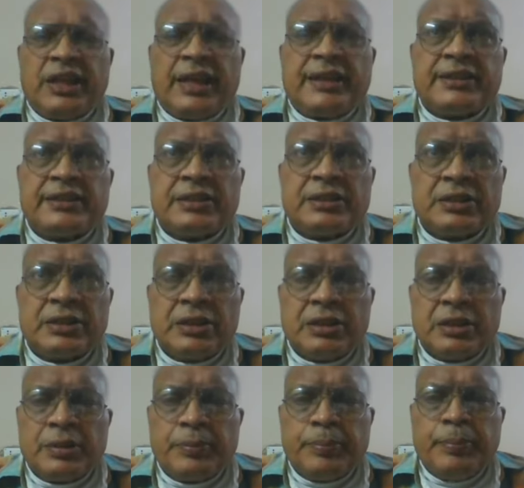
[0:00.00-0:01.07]
it has
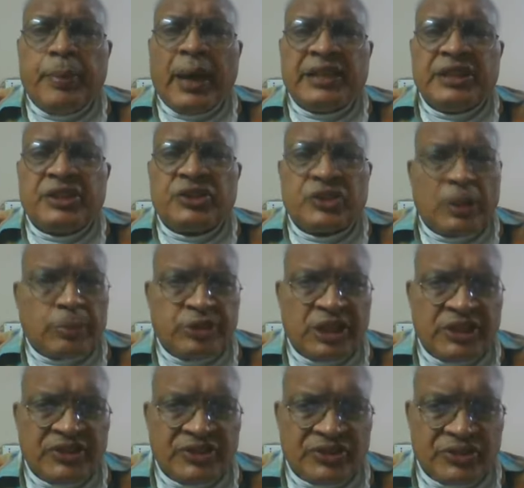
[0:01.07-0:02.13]
many
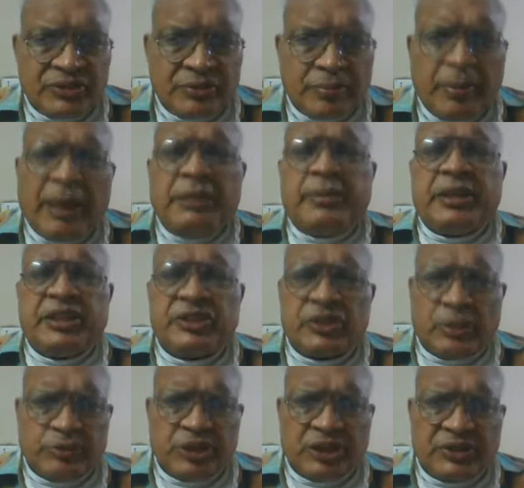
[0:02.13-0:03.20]
subjects, many
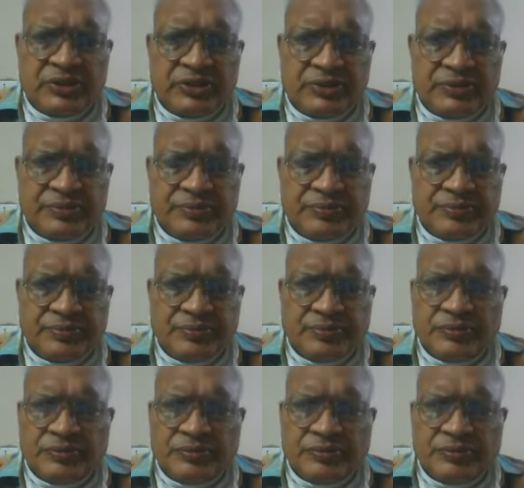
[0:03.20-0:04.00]
subjects,